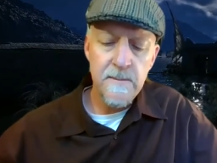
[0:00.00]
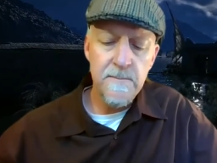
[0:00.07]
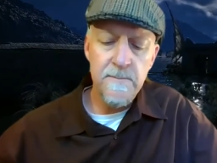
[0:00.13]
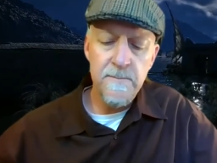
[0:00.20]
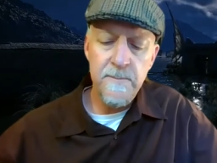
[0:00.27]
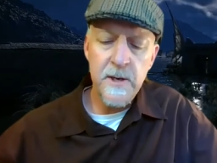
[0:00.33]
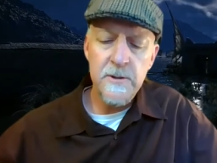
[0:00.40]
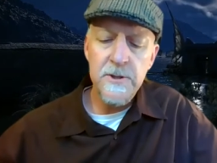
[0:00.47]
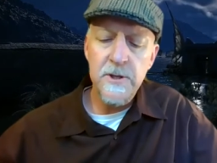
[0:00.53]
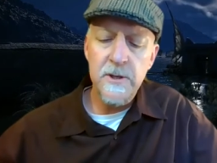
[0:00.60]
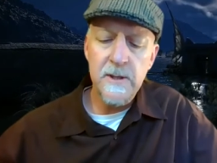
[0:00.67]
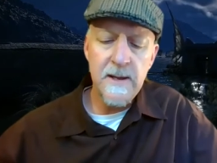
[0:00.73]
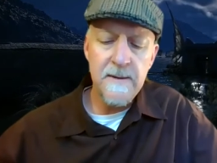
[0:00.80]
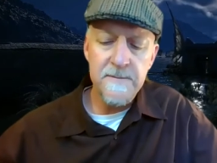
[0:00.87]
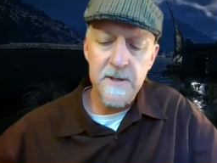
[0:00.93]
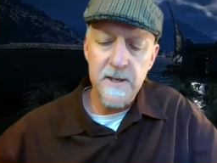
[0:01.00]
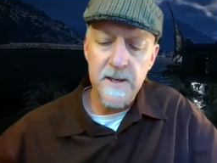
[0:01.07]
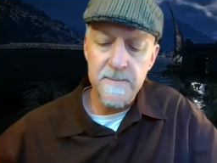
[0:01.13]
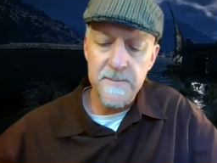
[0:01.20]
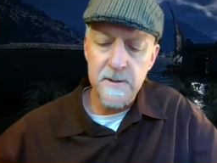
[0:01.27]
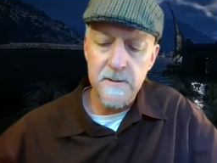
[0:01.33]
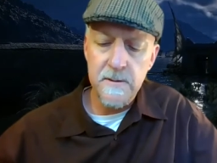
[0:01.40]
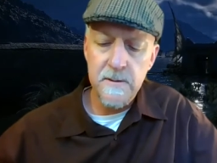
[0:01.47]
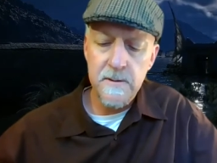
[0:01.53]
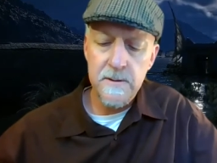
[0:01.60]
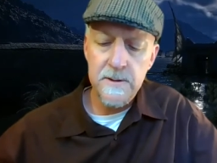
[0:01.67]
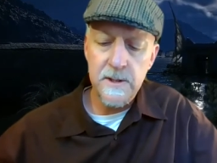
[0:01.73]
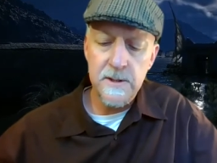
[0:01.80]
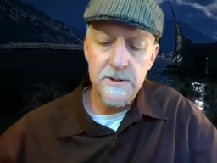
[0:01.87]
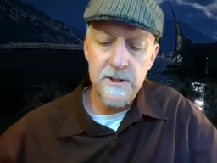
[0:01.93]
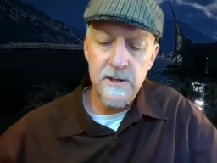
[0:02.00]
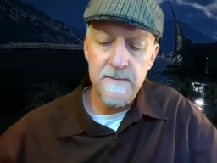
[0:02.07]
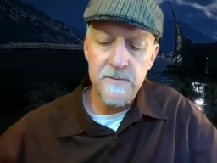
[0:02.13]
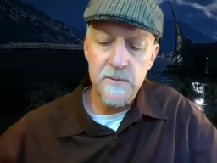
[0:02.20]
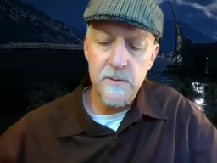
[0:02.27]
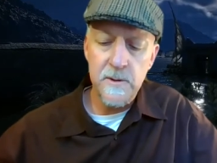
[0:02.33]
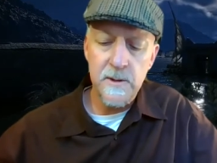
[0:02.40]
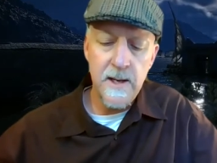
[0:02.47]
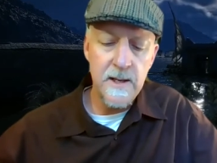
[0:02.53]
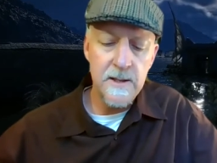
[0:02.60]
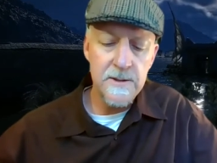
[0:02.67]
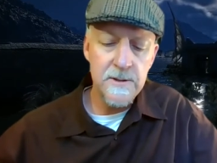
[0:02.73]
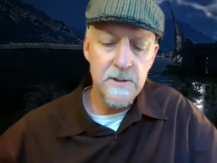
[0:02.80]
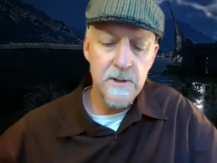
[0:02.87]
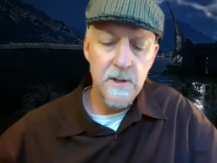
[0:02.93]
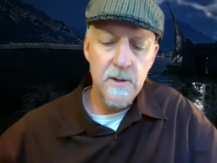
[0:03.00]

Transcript: Bear to your left, Captain, said Sheftu at last.